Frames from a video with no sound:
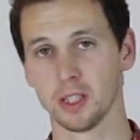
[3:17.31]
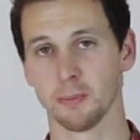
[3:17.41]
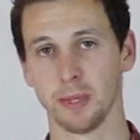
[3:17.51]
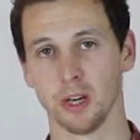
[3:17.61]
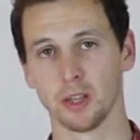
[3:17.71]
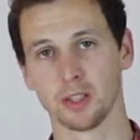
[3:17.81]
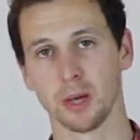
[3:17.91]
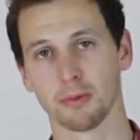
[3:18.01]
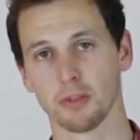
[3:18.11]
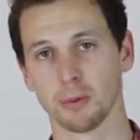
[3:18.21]
depending on what
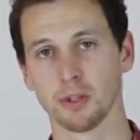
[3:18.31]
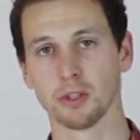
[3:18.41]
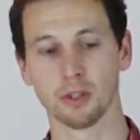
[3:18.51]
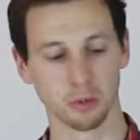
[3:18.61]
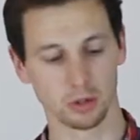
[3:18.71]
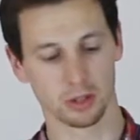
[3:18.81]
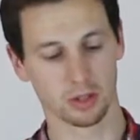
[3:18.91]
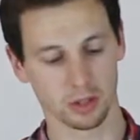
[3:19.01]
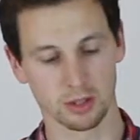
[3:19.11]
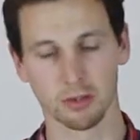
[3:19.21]
type of ribbon you use
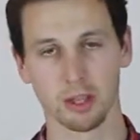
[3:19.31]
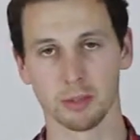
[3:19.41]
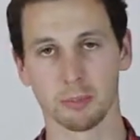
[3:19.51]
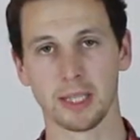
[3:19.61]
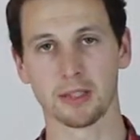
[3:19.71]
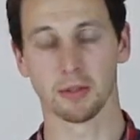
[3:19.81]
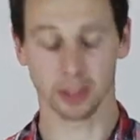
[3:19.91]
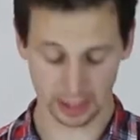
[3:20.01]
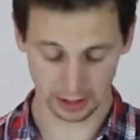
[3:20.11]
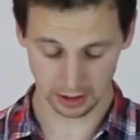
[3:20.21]
to surround the base of
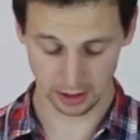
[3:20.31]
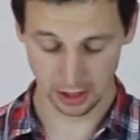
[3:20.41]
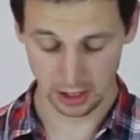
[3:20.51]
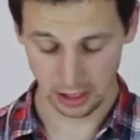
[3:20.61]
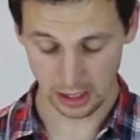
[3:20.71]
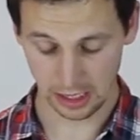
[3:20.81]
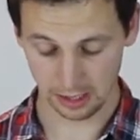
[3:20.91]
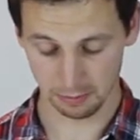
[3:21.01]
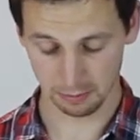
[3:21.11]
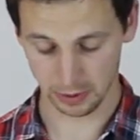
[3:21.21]
your cake.
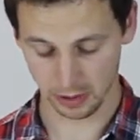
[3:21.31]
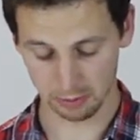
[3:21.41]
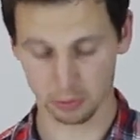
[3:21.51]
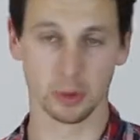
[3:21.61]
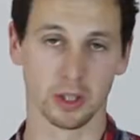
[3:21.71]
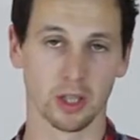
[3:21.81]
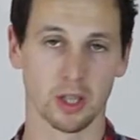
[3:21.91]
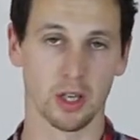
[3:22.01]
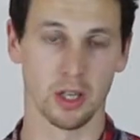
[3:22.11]
But I'm doing it